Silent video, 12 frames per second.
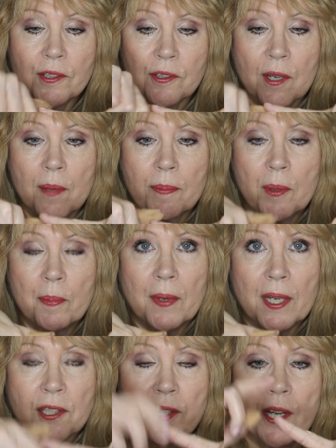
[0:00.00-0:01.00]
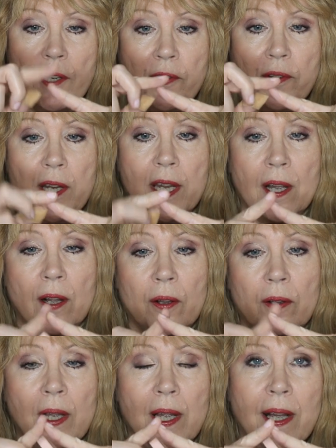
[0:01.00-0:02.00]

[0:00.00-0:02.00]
strip, you press it on your nail,